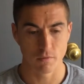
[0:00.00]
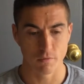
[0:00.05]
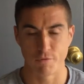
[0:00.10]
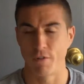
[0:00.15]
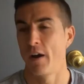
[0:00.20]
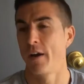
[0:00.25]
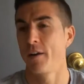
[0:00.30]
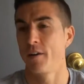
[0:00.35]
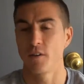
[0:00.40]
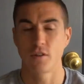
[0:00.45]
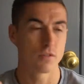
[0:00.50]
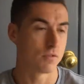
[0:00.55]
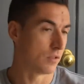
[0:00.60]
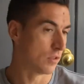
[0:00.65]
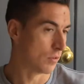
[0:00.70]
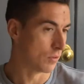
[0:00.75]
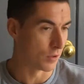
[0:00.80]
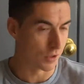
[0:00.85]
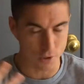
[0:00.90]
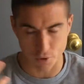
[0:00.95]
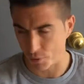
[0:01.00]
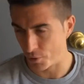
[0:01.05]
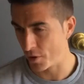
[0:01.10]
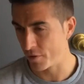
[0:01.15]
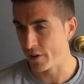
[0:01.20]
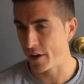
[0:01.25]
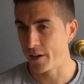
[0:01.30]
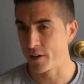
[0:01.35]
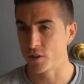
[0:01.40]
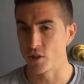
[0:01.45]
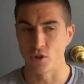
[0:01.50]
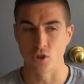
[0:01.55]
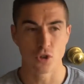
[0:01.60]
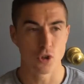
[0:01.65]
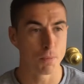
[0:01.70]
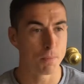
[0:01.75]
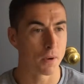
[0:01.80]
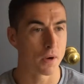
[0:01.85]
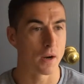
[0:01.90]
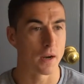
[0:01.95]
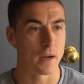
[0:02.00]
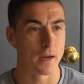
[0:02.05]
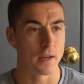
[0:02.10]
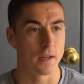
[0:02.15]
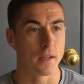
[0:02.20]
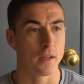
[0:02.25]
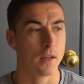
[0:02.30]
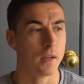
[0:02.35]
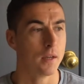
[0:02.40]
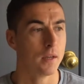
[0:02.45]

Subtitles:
the coronavirus is super high.